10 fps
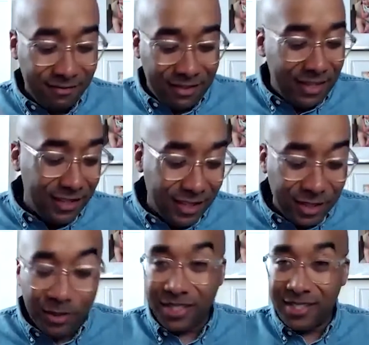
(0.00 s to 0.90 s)

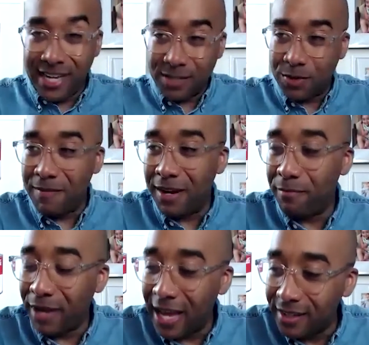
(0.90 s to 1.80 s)
success with the Men in
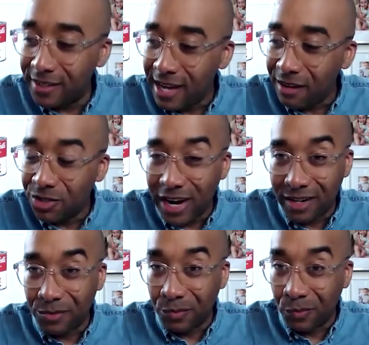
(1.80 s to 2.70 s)
Black soundtrack
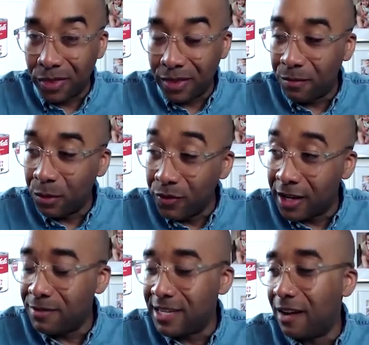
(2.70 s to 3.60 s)
when the movie
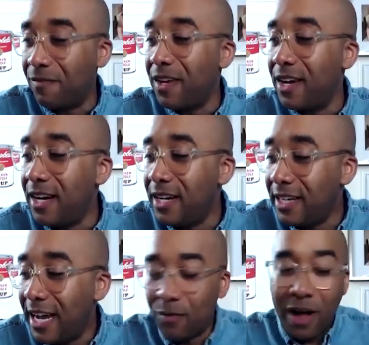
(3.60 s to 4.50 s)
comes out.
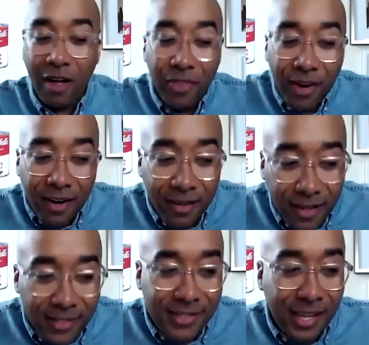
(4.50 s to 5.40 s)
And while they're
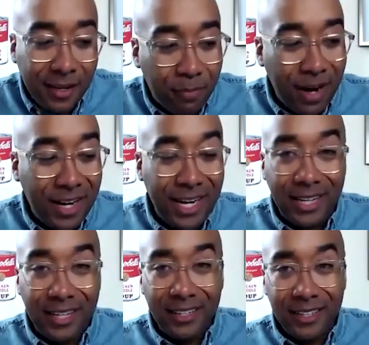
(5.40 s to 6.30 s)

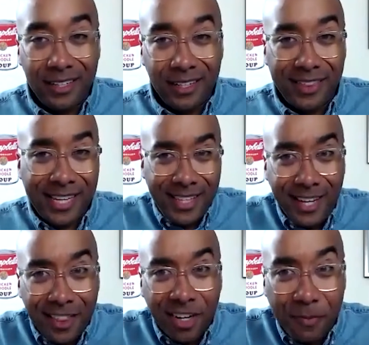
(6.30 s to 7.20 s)
celebrating, they see
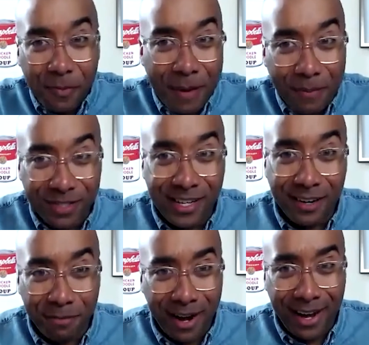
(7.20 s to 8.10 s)
another group of people
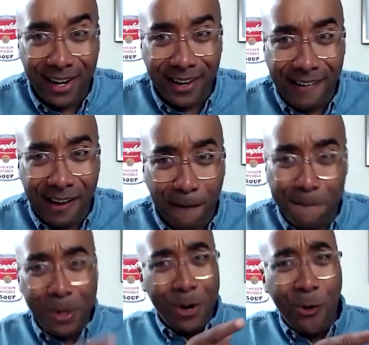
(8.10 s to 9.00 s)
celebrating, and they go,
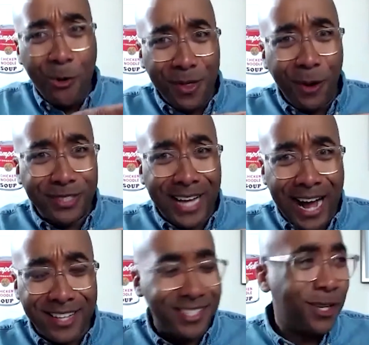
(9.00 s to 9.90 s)
"Who are those
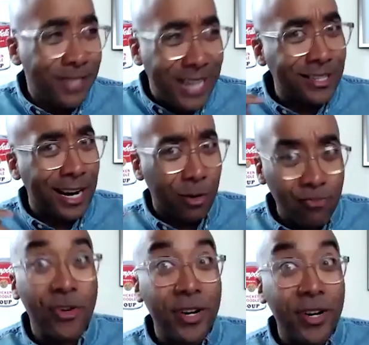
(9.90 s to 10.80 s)
guys?" Because those guys like
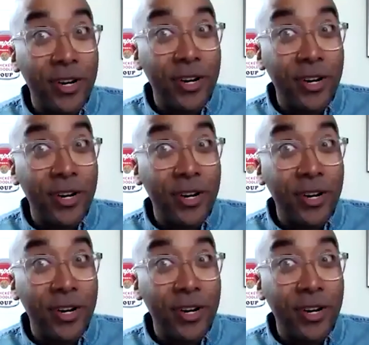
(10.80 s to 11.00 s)
really,